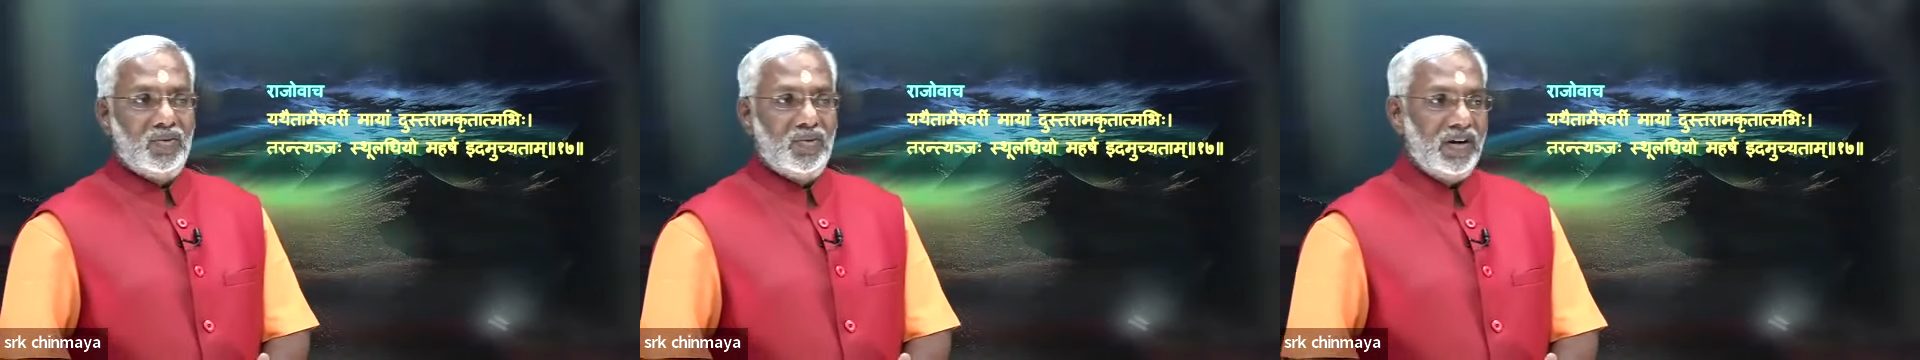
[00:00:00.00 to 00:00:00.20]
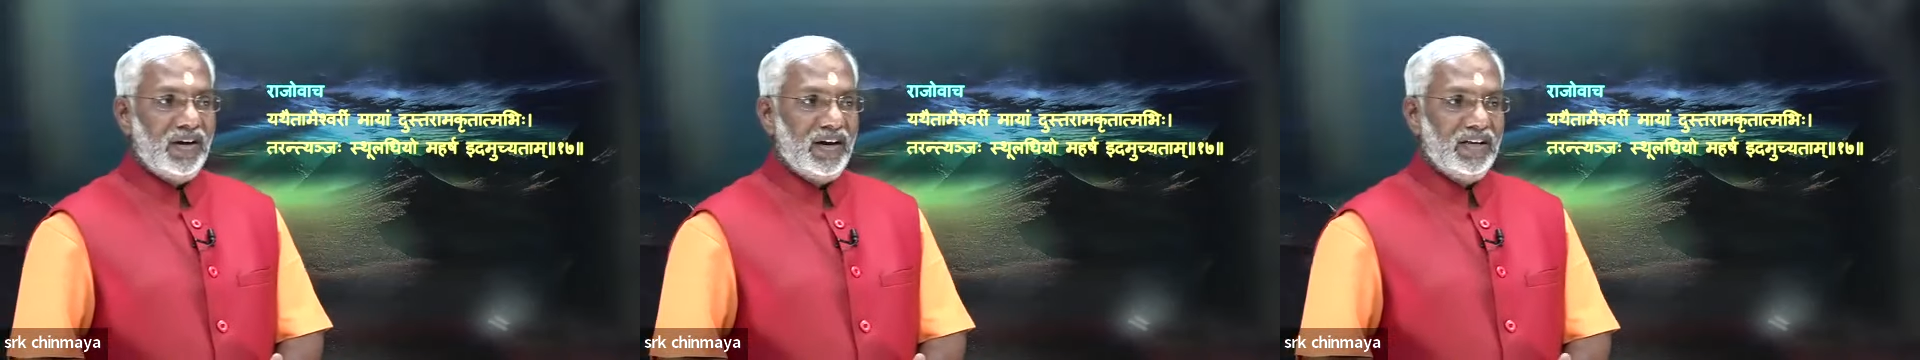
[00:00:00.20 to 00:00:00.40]

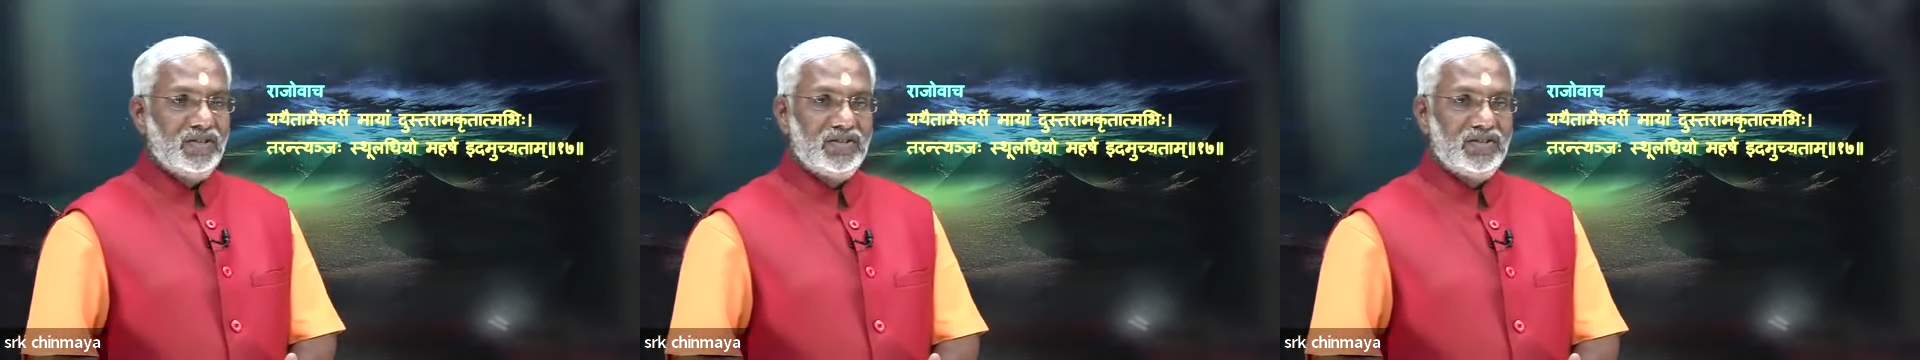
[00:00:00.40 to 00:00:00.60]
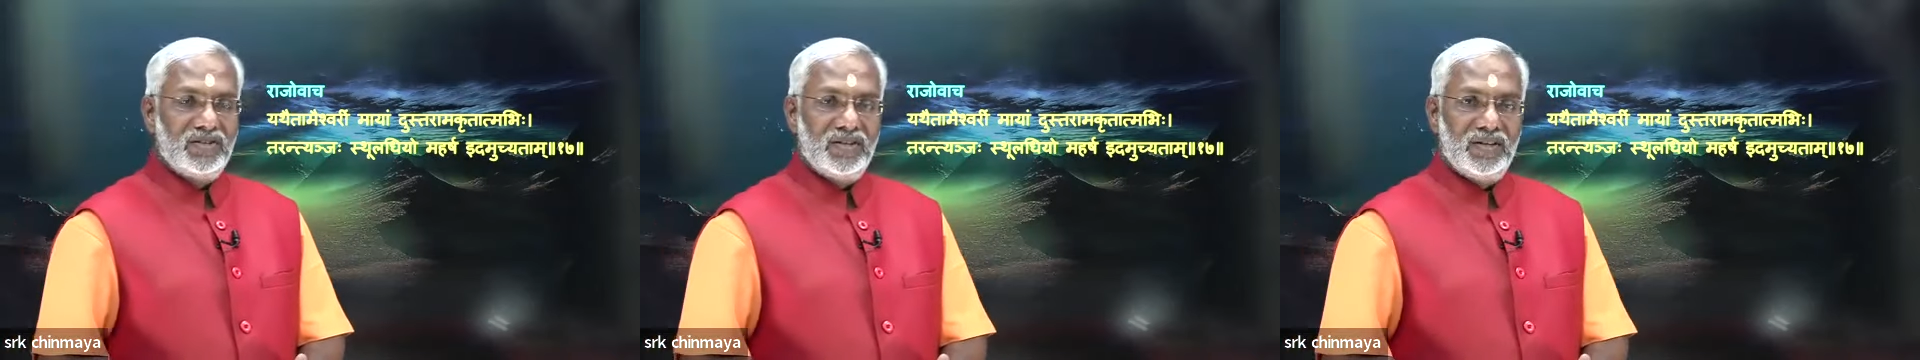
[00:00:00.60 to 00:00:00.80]
Very
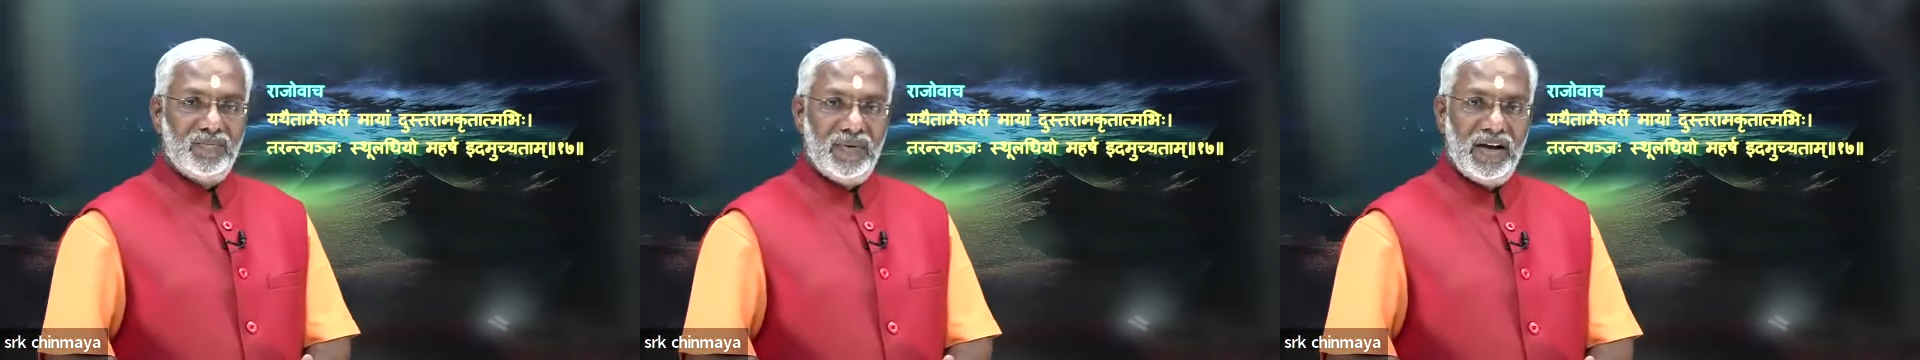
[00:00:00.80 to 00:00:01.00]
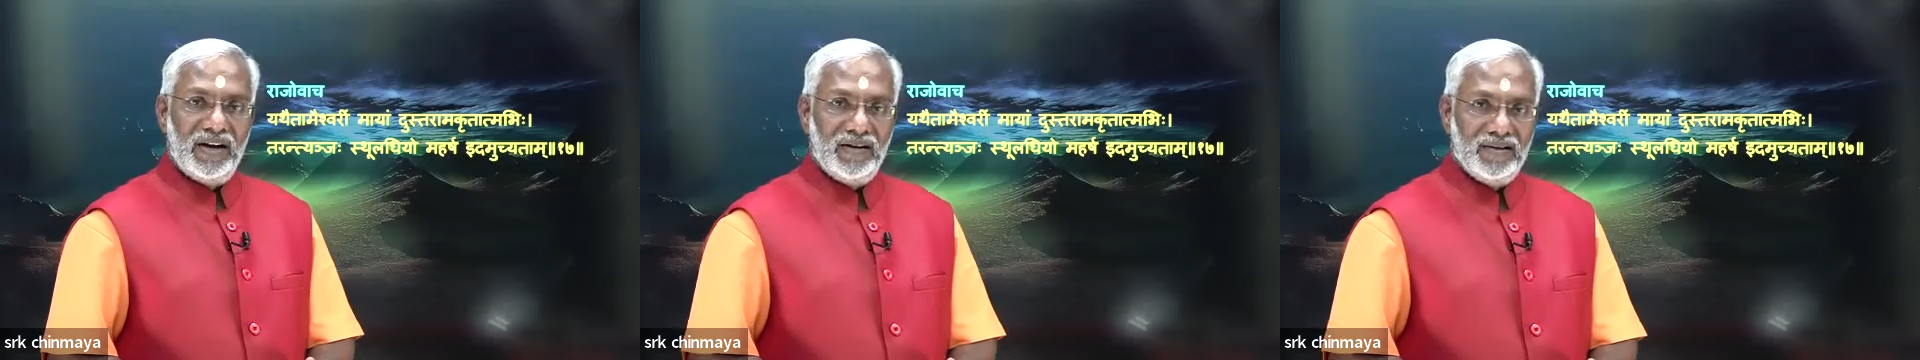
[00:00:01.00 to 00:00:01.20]
nice
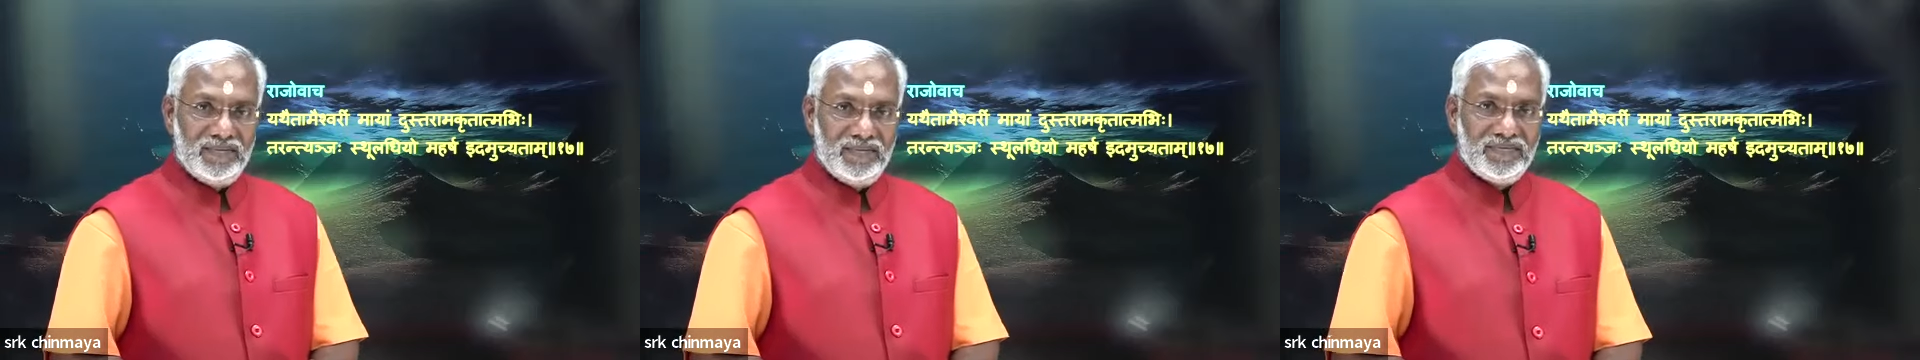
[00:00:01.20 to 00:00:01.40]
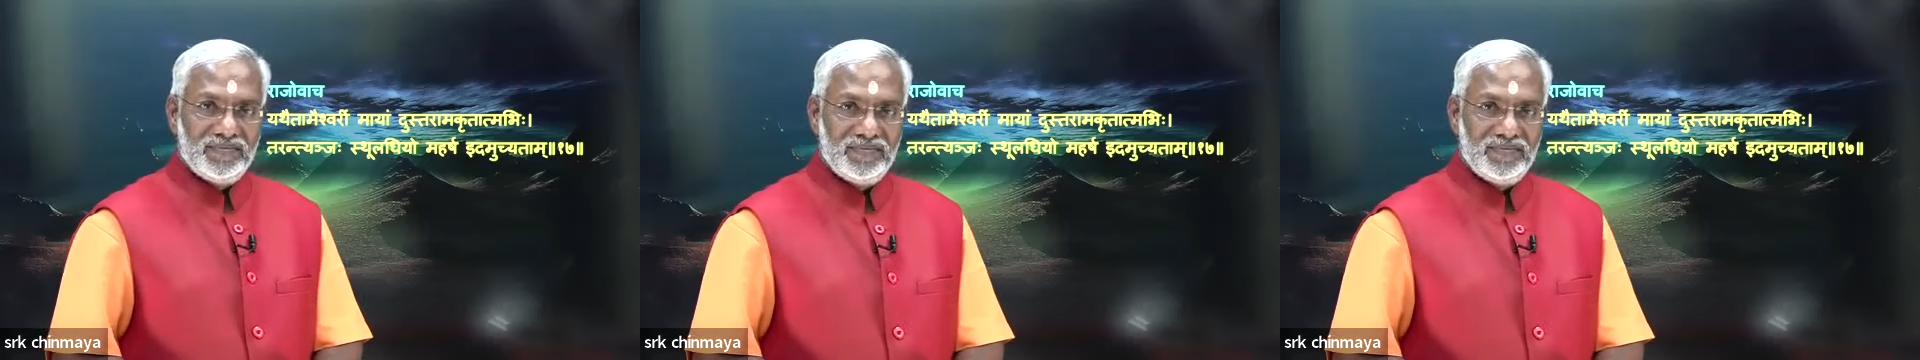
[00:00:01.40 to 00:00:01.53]
man.